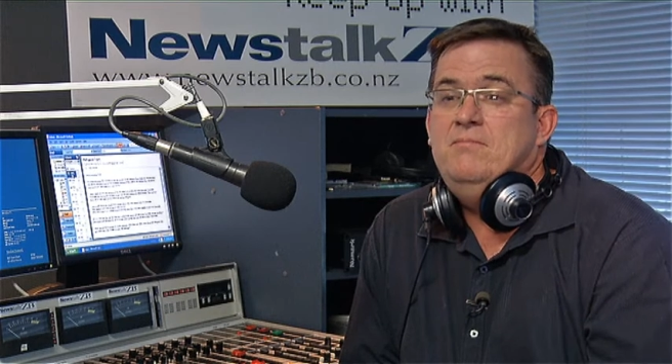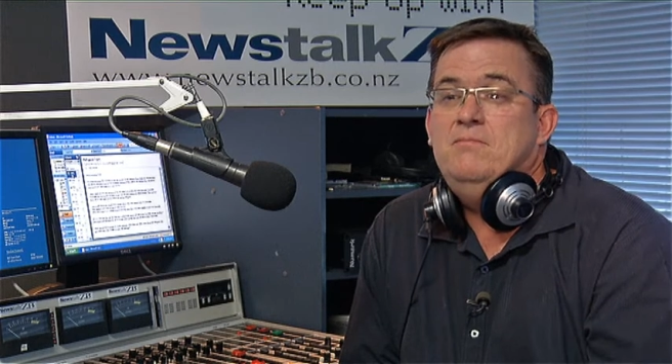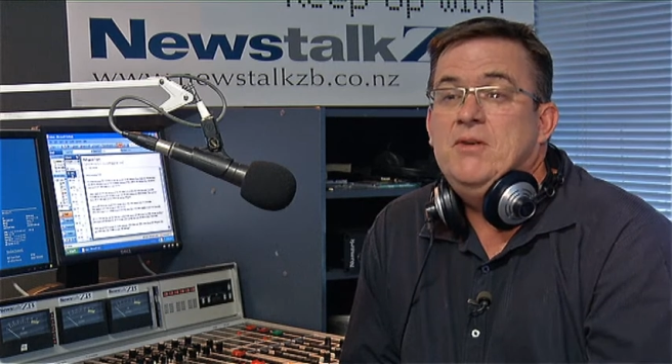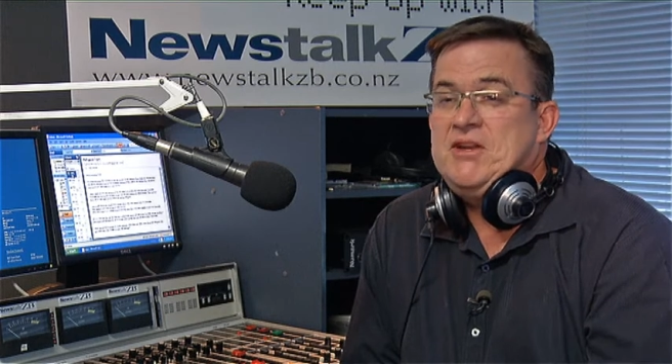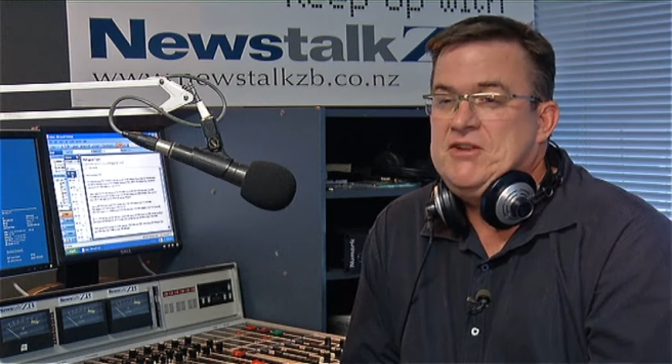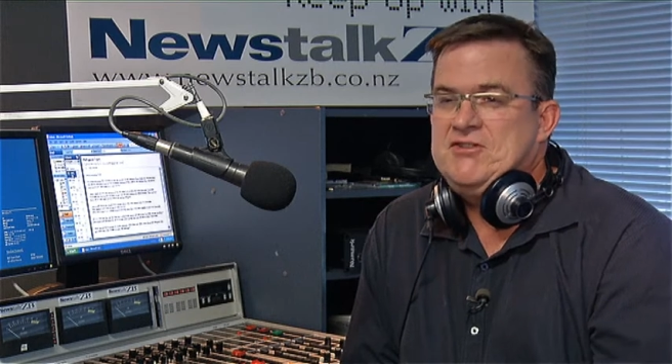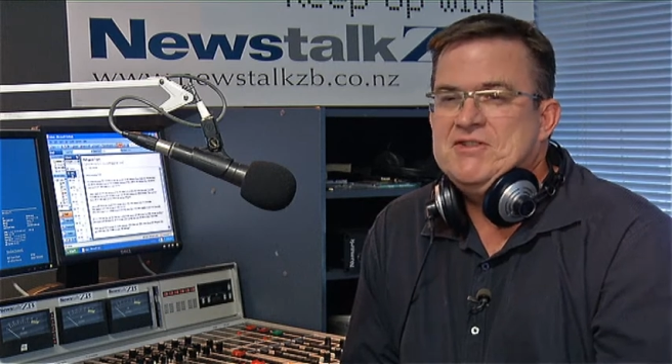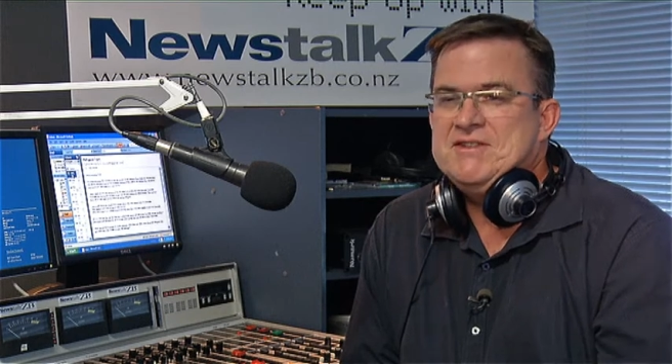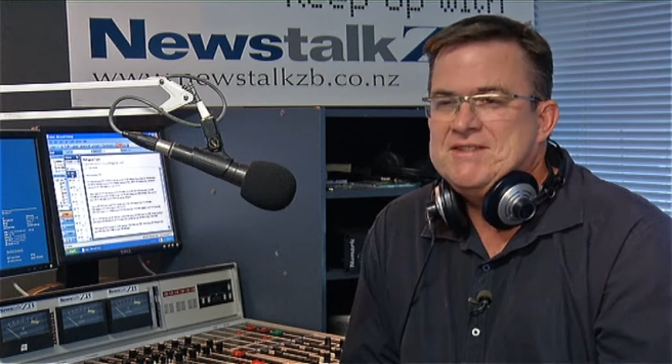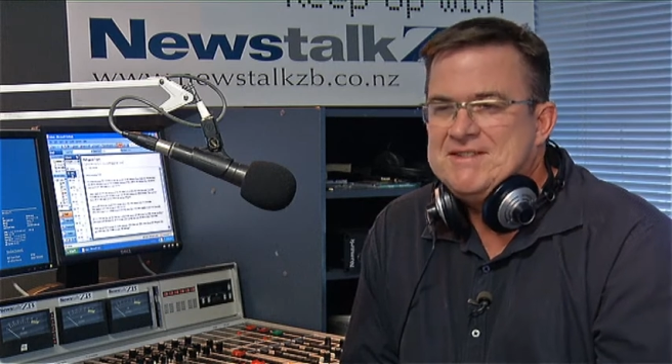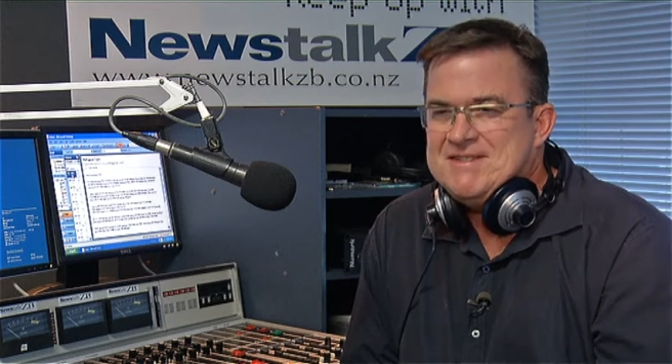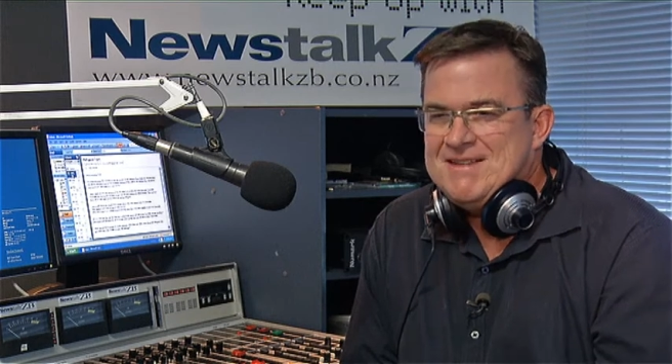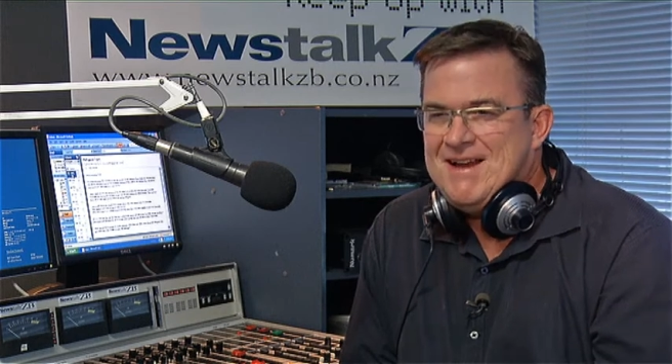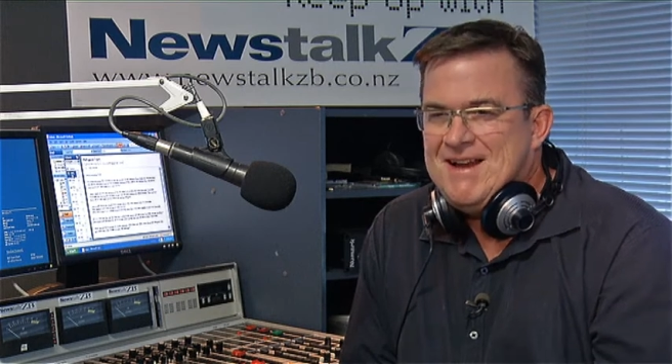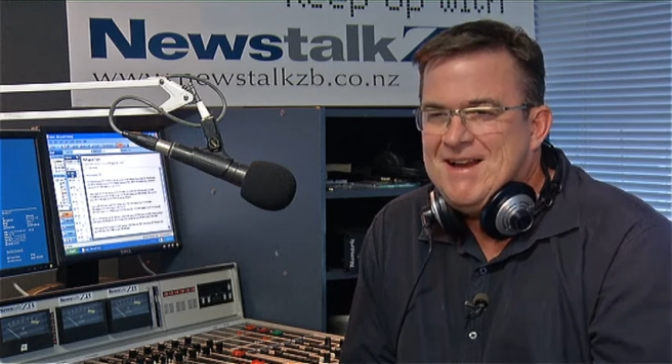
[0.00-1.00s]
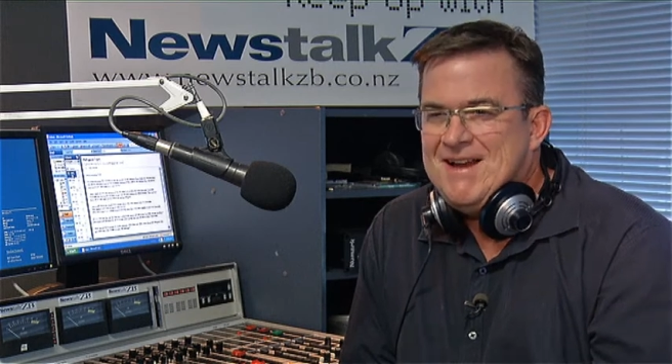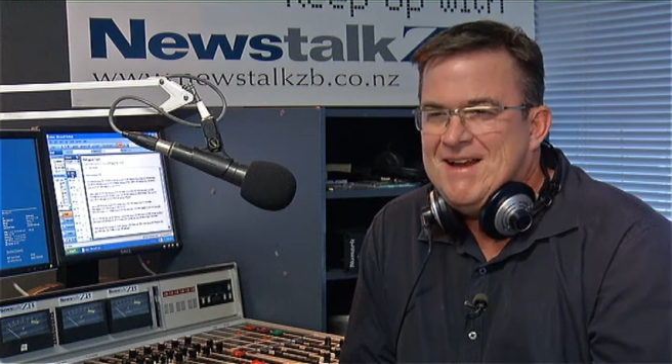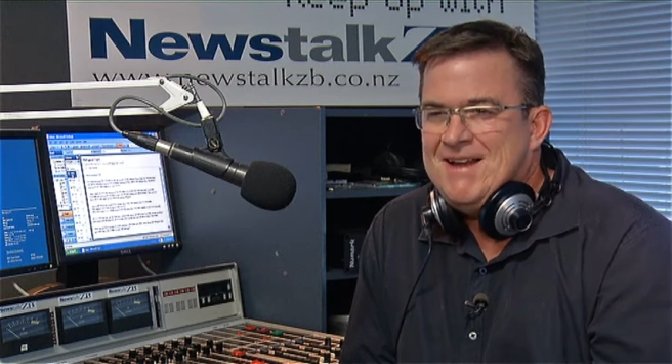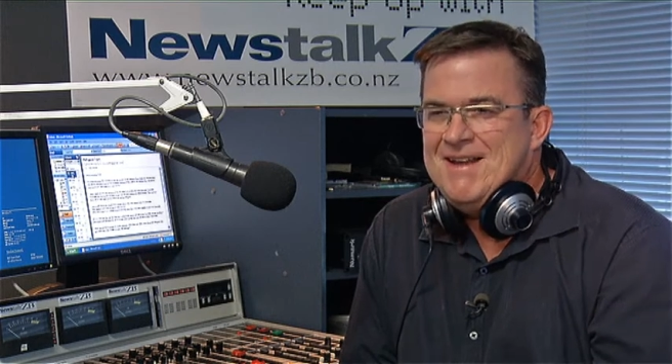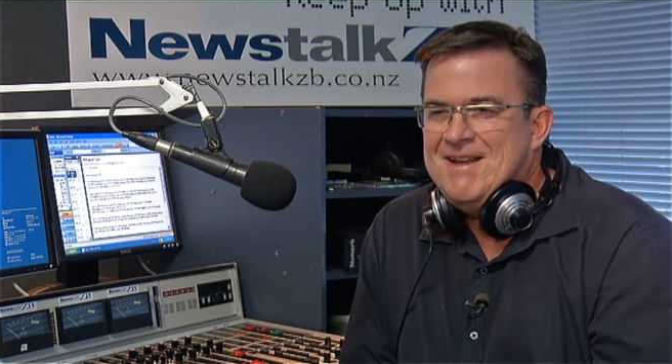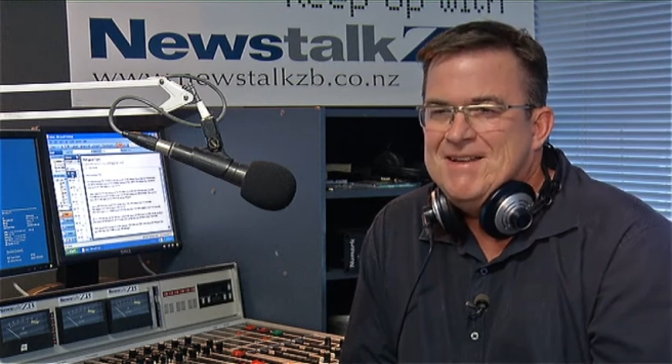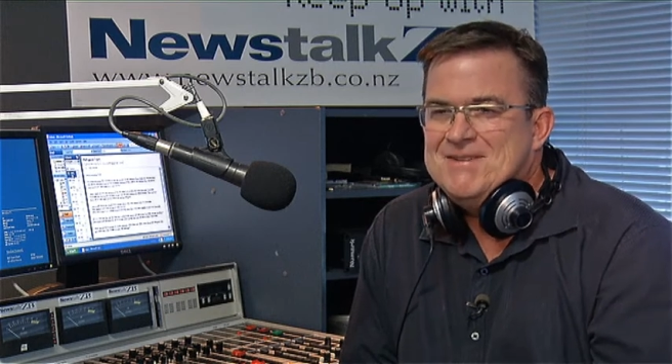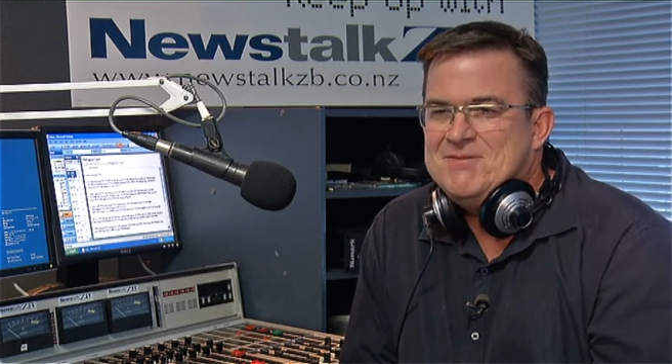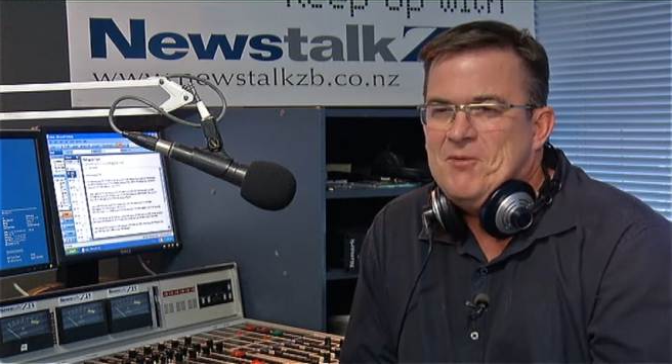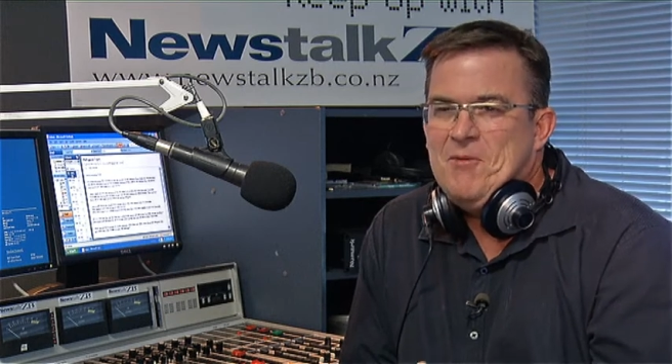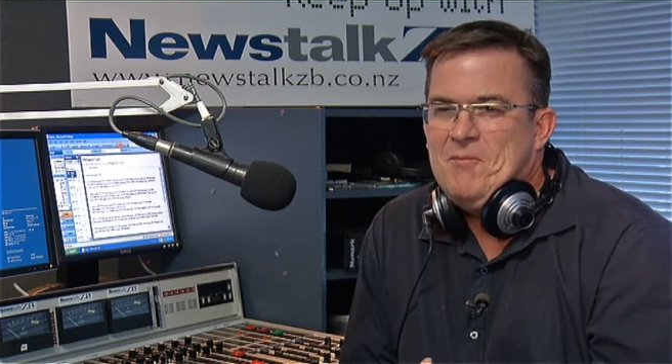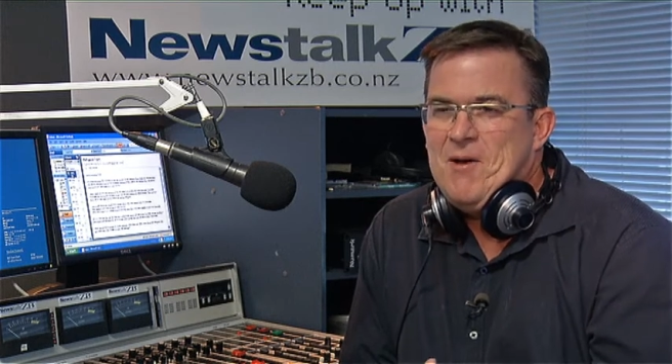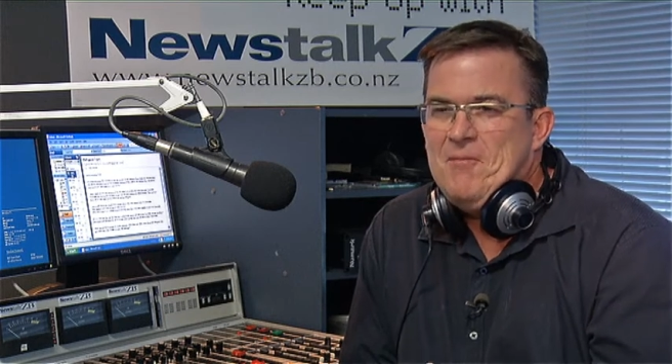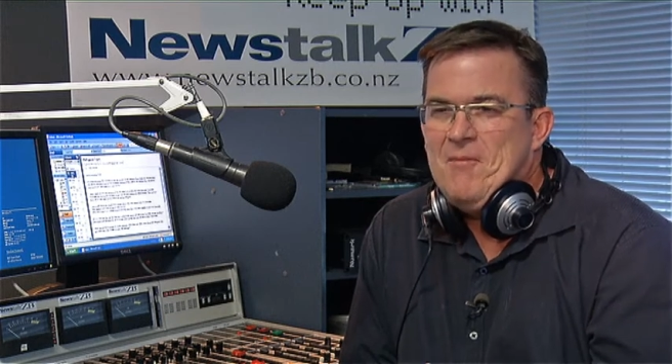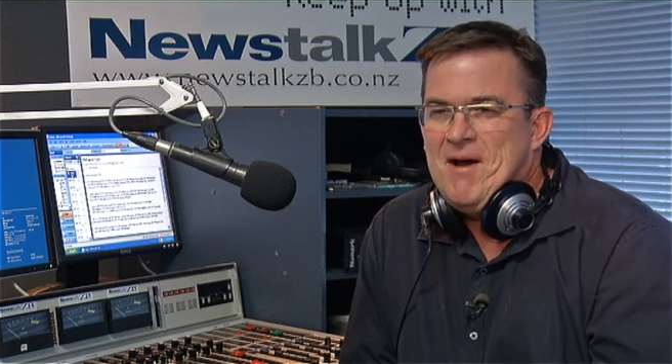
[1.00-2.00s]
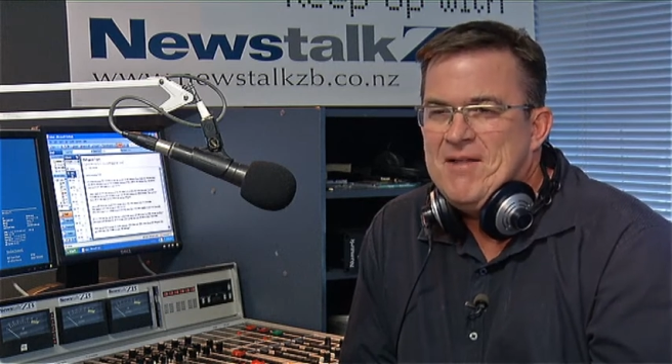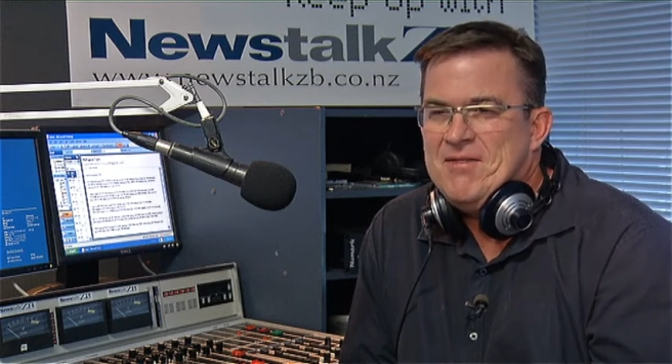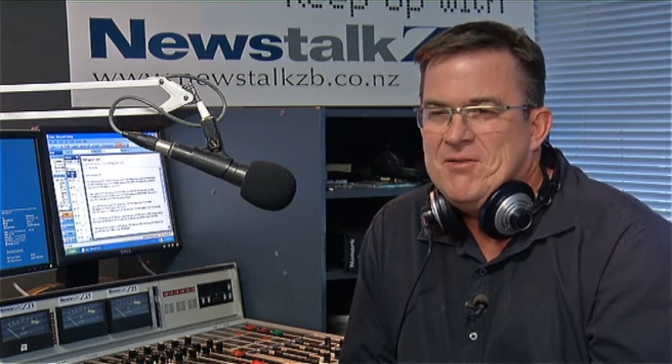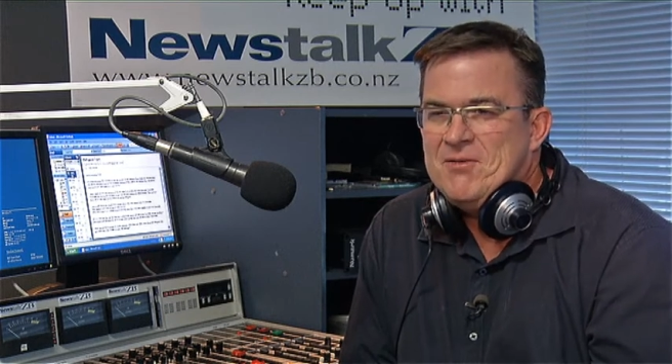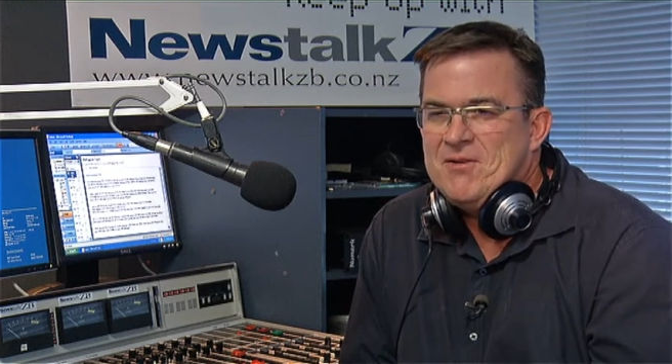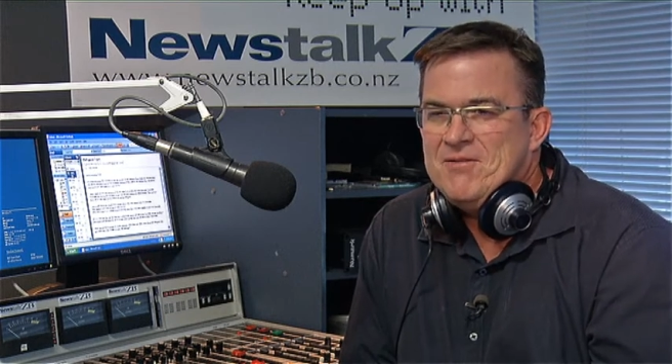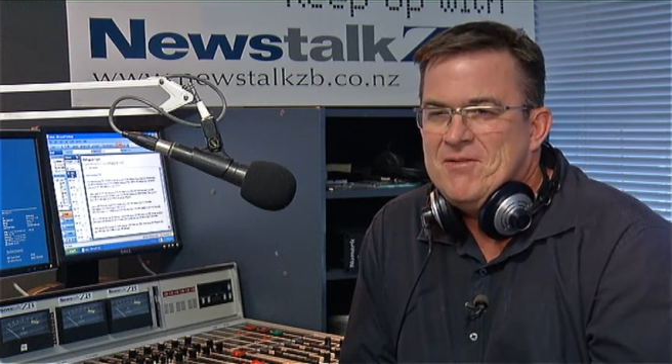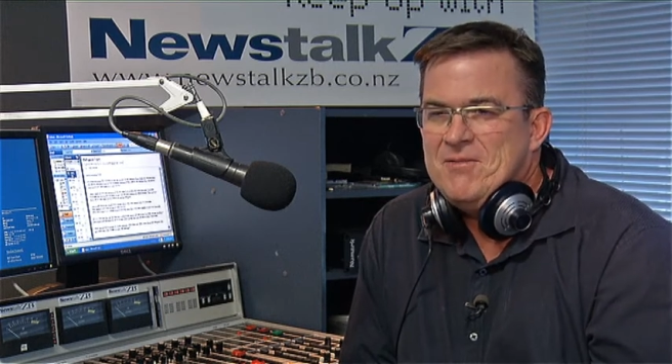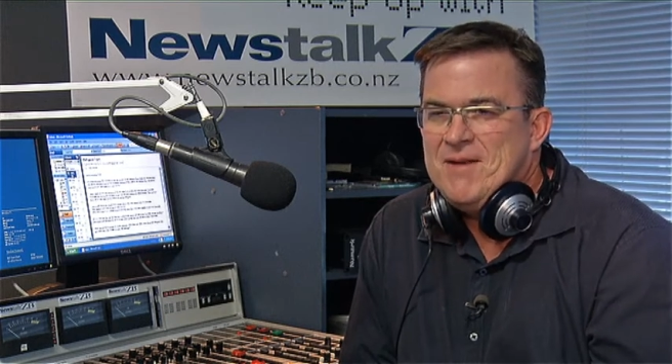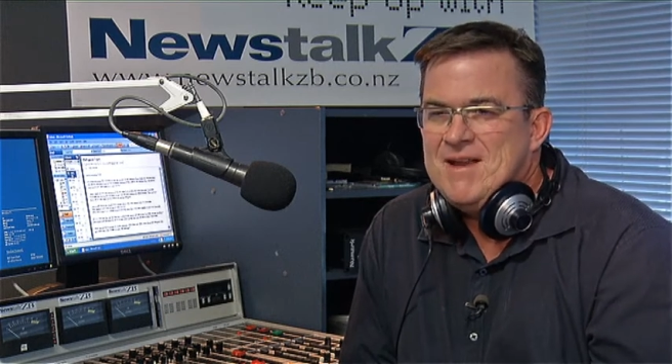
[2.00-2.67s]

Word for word: pictures uh, is what my mind thought of them